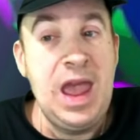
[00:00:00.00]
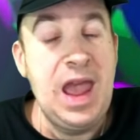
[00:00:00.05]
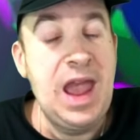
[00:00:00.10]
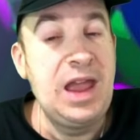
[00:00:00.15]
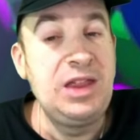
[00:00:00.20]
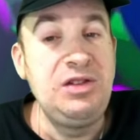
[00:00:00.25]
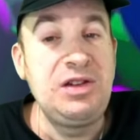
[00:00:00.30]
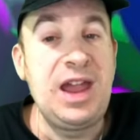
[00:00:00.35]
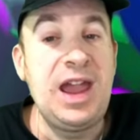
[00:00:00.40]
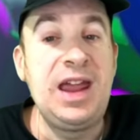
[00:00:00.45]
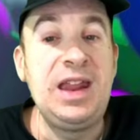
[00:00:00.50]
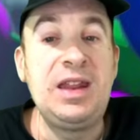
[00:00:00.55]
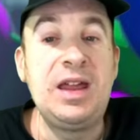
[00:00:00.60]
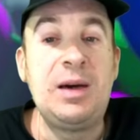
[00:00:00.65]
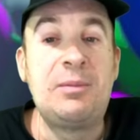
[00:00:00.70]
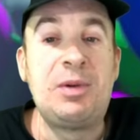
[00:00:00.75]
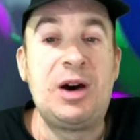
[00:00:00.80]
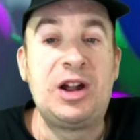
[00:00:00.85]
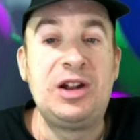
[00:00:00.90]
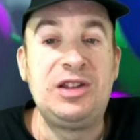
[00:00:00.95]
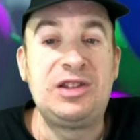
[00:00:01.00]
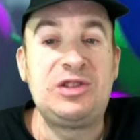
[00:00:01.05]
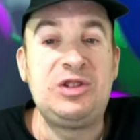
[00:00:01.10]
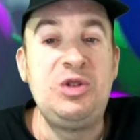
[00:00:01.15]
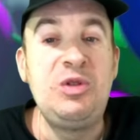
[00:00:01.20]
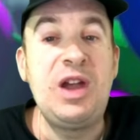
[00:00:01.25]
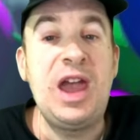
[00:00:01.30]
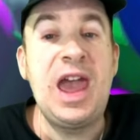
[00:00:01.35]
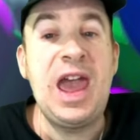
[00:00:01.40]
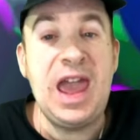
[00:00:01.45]
and you gain a bonus
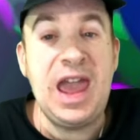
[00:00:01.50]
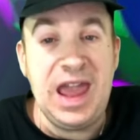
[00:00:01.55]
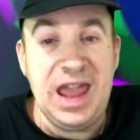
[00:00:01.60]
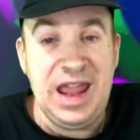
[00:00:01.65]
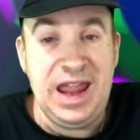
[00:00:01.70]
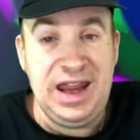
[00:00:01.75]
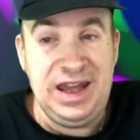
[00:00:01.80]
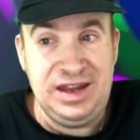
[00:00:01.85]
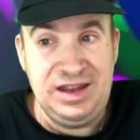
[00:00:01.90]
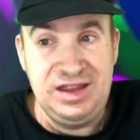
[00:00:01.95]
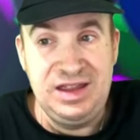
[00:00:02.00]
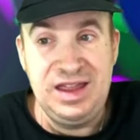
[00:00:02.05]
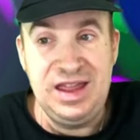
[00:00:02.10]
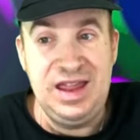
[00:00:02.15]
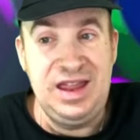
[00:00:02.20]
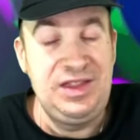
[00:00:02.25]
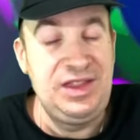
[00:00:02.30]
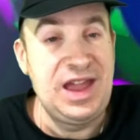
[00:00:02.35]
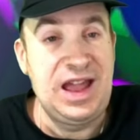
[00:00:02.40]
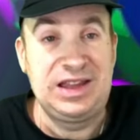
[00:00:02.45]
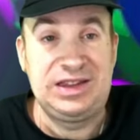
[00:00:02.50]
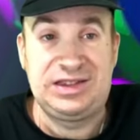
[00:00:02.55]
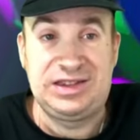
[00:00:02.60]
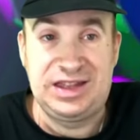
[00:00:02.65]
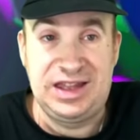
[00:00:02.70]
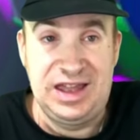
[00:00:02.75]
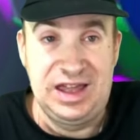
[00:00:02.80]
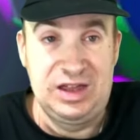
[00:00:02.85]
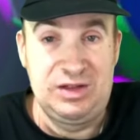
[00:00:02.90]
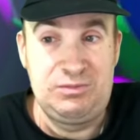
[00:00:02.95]
to aid in that
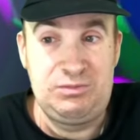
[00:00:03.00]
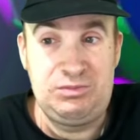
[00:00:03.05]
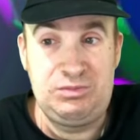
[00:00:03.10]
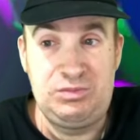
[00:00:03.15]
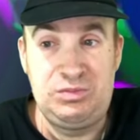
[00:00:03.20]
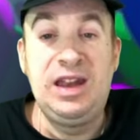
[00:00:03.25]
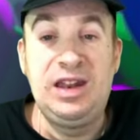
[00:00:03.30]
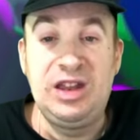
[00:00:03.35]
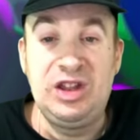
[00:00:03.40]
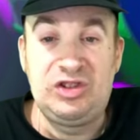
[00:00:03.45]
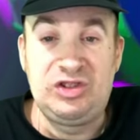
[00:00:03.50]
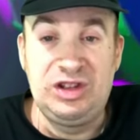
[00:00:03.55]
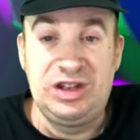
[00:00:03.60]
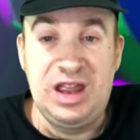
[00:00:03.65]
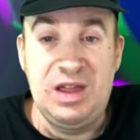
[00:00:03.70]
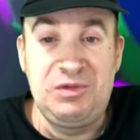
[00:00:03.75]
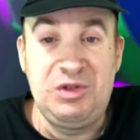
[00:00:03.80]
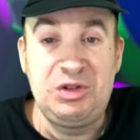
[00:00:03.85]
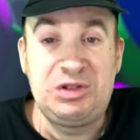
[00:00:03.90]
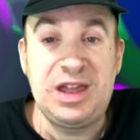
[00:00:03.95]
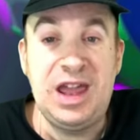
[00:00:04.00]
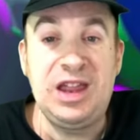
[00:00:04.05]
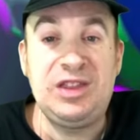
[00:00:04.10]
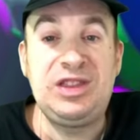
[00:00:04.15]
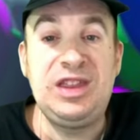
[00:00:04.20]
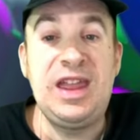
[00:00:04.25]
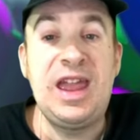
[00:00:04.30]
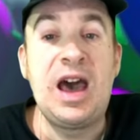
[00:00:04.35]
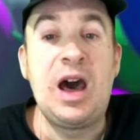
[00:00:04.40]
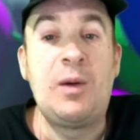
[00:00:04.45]
skill. In addition, if you
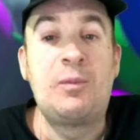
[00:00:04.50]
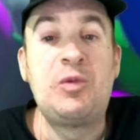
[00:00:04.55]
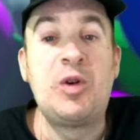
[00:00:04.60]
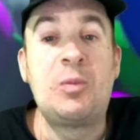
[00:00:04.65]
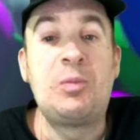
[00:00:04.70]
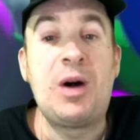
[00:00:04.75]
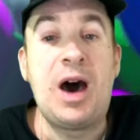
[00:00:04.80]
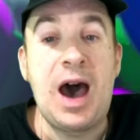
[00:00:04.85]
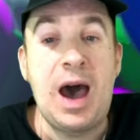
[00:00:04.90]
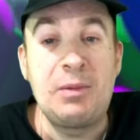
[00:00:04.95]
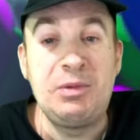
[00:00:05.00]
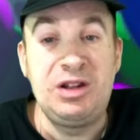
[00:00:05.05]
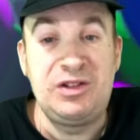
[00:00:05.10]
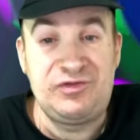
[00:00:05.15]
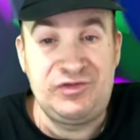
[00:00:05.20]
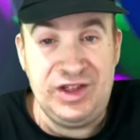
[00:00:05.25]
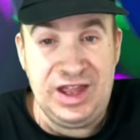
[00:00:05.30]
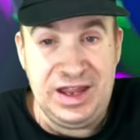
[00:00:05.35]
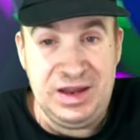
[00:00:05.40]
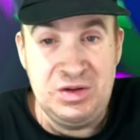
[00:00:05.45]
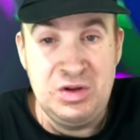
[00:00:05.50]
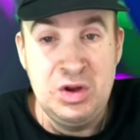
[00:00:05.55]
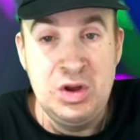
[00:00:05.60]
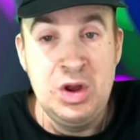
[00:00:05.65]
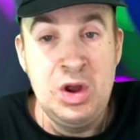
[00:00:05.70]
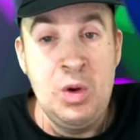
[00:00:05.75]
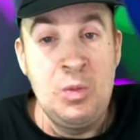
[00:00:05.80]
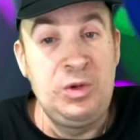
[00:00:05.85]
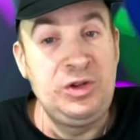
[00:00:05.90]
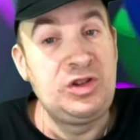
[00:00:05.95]
take the helpful Poppet feat,
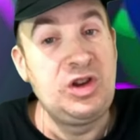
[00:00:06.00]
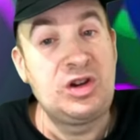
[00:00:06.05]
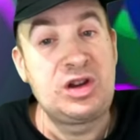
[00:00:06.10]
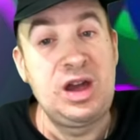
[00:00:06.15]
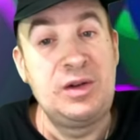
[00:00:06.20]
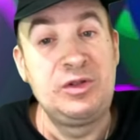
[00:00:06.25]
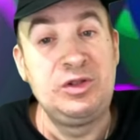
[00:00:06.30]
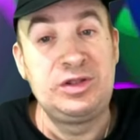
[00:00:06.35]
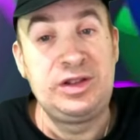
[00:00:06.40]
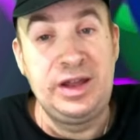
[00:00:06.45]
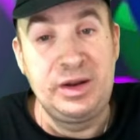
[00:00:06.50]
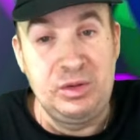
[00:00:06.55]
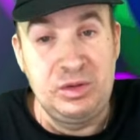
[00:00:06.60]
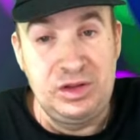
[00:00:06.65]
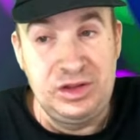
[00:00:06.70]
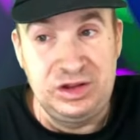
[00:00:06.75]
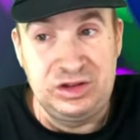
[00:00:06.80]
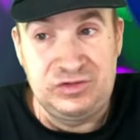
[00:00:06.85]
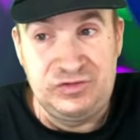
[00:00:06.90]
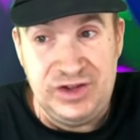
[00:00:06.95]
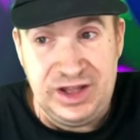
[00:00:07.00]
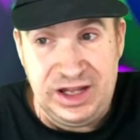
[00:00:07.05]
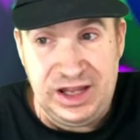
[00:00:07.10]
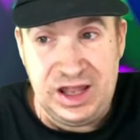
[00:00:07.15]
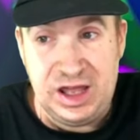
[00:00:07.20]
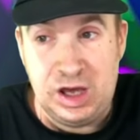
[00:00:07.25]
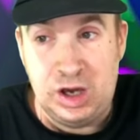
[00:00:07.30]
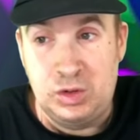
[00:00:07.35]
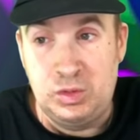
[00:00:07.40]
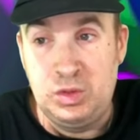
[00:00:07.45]
which I'll cover later in this
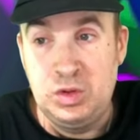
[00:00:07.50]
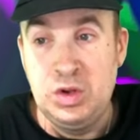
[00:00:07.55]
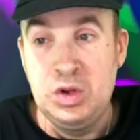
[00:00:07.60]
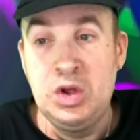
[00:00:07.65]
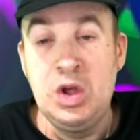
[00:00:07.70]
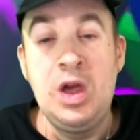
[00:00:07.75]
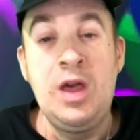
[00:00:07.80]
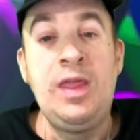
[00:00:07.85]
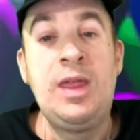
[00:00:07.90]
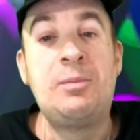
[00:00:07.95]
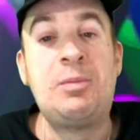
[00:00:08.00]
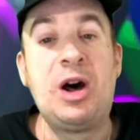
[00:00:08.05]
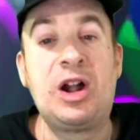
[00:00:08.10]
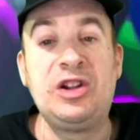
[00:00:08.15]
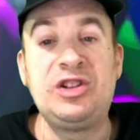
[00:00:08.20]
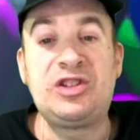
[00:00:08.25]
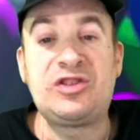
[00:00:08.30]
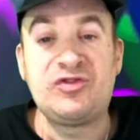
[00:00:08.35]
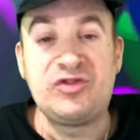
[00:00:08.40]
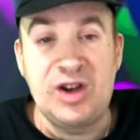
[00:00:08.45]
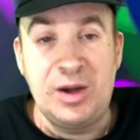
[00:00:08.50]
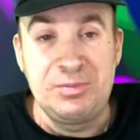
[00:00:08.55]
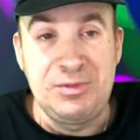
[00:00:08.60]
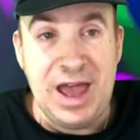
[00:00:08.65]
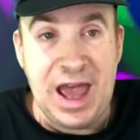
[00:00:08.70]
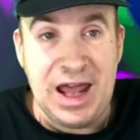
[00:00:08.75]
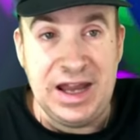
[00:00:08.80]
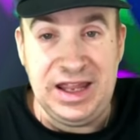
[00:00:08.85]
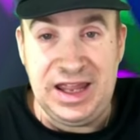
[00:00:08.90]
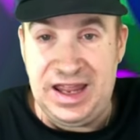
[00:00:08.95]
video, the bonus from
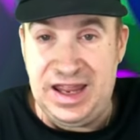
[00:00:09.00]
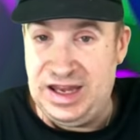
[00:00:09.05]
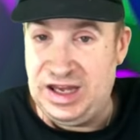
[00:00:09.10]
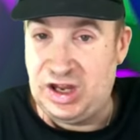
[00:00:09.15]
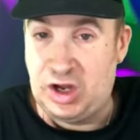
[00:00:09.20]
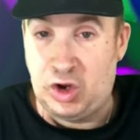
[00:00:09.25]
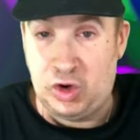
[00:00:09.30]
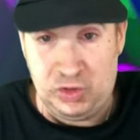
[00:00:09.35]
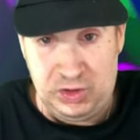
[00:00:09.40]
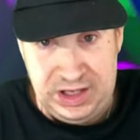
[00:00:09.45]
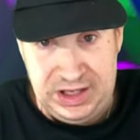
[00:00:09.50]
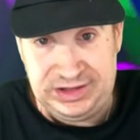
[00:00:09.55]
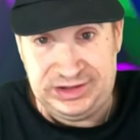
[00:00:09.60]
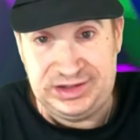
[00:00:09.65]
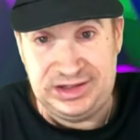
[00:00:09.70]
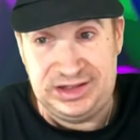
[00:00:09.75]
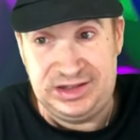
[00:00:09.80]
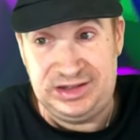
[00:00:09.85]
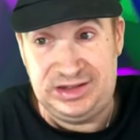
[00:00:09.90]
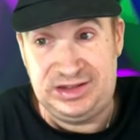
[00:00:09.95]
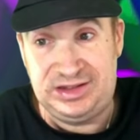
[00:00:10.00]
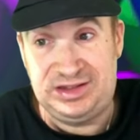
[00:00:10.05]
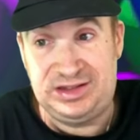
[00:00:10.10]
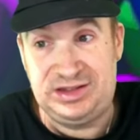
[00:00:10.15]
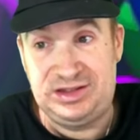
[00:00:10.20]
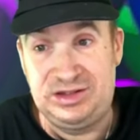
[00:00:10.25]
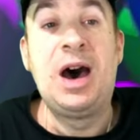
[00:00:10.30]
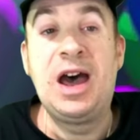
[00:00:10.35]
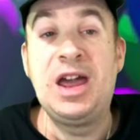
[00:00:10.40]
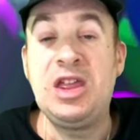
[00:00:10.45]
that
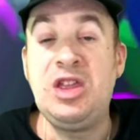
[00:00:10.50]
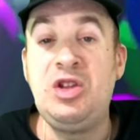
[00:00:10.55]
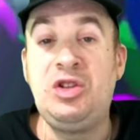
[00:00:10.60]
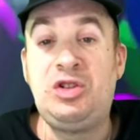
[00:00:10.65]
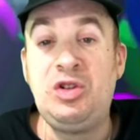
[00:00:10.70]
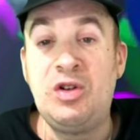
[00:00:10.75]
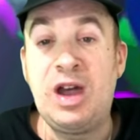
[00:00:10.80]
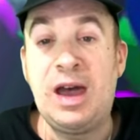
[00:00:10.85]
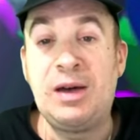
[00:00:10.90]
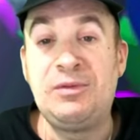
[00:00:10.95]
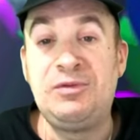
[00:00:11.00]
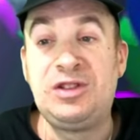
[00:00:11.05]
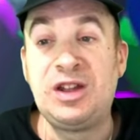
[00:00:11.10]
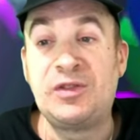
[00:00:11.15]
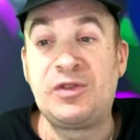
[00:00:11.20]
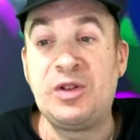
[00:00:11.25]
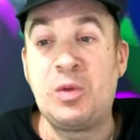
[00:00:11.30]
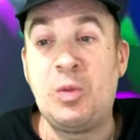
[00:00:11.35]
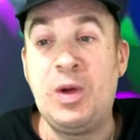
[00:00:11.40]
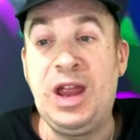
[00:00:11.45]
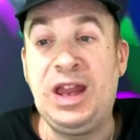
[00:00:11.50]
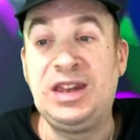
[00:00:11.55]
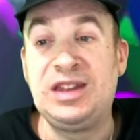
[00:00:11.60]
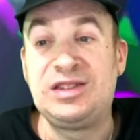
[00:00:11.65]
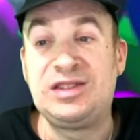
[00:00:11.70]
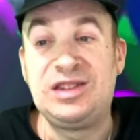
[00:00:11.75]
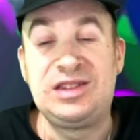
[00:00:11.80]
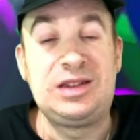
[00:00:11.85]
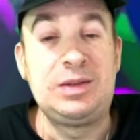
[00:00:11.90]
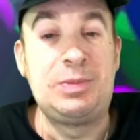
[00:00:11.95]
increases. But you do have different
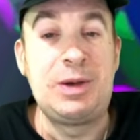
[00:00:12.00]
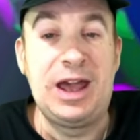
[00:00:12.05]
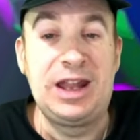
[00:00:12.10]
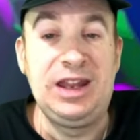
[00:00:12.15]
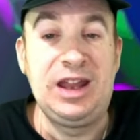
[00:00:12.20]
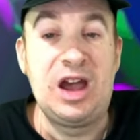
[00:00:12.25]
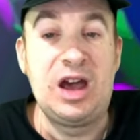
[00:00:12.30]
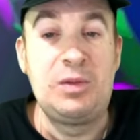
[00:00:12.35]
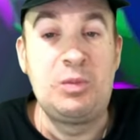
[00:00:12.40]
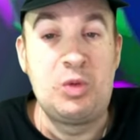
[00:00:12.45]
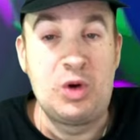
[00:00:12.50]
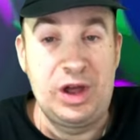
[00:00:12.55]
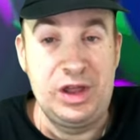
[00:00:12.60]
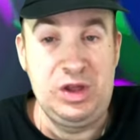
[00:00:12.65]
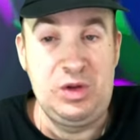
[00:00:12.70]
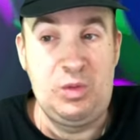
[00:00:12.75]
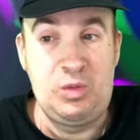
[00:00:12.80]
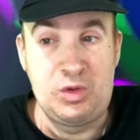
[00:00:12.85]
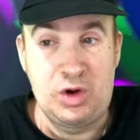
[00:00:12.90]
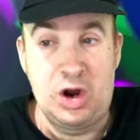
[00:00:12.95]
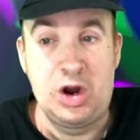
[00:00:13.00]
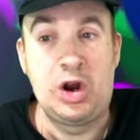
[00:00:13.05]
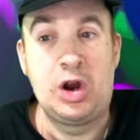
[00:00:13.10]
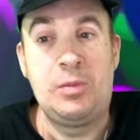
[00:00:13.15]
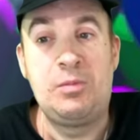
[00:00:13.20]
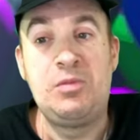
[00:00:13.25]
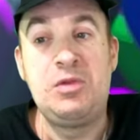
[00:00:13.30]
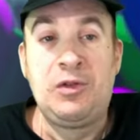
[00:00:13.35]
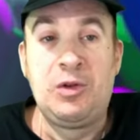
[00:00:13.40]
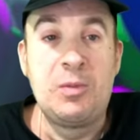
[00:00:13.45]
weaknesses depending on what you
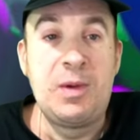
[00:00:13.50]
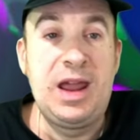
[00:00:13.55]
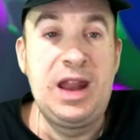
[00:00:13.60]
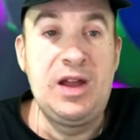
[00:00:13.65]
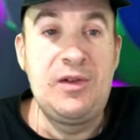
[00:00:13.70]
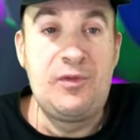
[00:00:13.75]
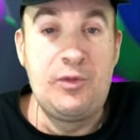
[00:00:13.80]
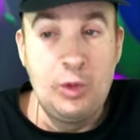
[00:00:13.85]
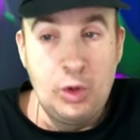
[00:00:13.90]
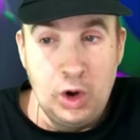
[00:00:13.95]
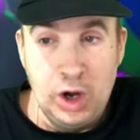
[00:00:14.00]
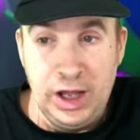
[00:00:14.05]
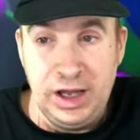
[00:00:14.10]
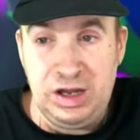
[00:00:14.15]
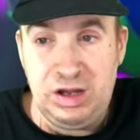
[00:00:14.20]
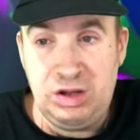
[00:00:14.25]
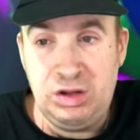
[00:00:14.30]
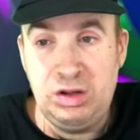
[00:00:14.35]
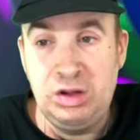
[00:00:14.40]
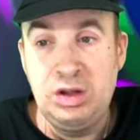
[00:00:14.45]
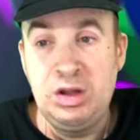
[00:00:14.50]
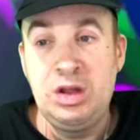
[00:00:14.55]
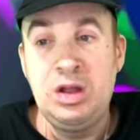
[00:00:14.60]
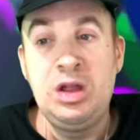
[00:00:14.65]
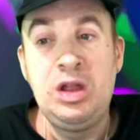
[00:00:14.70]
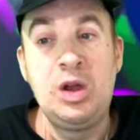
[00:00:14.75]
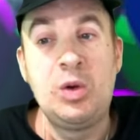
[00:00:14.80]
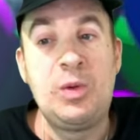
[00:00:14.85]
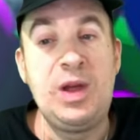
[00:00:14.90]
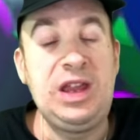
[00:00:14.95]
were. If you're made of wood,
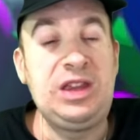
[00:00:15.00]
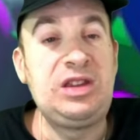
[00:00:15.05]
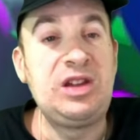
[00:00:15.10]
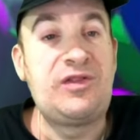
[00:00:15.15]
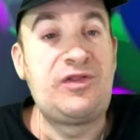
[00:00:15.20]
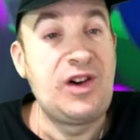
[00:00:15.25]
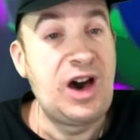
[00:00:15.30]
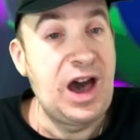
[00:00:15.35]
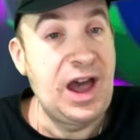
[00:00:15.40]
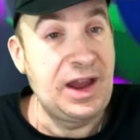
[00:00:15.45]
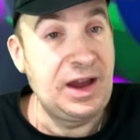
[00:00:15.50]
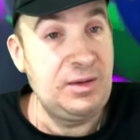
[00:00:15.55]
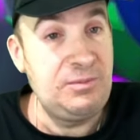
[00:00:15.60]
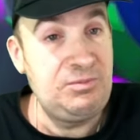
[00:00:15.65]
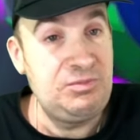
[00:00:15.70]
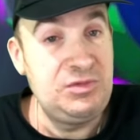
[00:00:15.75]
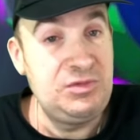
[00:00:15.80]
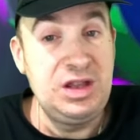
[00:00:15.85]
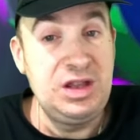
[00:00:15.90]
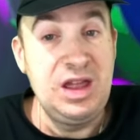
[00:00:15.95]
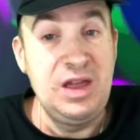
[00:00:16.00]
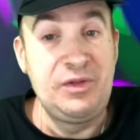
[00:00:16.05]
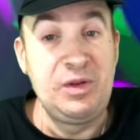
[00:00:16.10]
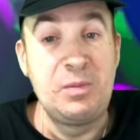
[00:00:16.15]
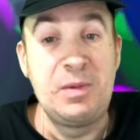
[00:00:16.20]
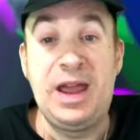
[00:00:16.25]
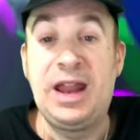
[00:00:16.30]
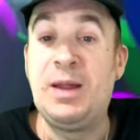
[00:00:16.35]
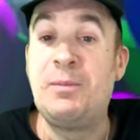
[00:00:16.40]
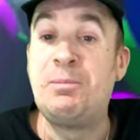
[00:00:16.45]
you're weak to fire. If
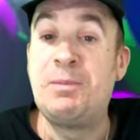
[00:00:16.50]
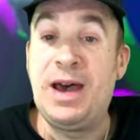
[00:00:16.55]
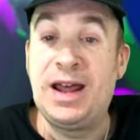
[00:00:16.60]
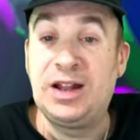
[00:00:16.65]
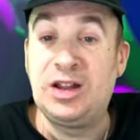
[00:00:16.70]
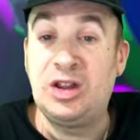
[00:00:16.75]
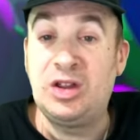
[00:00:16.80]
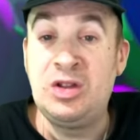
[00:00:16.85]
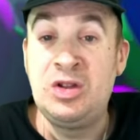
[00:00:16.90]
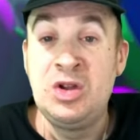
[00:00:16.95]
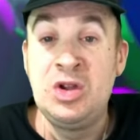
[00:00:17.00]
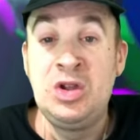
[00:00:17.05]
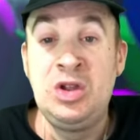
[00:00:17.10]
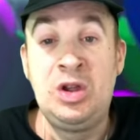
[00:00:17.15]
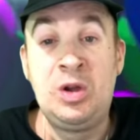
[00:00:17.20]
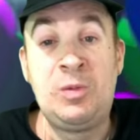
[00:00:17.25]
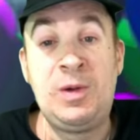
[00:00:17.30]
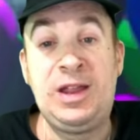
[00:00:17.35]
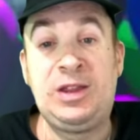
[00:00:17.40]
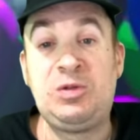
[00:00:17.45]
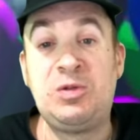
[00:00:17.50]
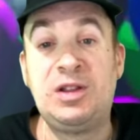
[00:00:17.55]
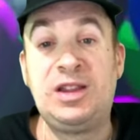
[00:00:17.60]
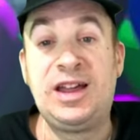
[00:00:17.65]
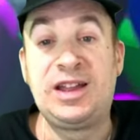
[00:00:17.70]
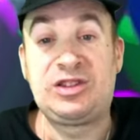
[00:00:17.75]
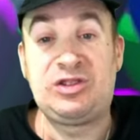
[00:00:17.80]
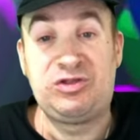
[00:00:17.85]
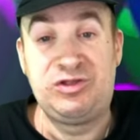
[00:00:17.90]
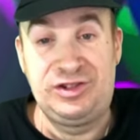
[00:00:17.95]
you're made of metal, you're weak to
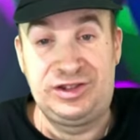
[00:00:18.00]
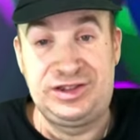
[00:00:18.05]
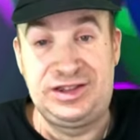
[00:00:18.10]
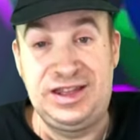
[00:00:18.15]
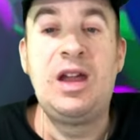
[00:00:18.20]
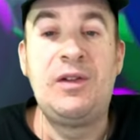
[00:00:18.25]
electricity.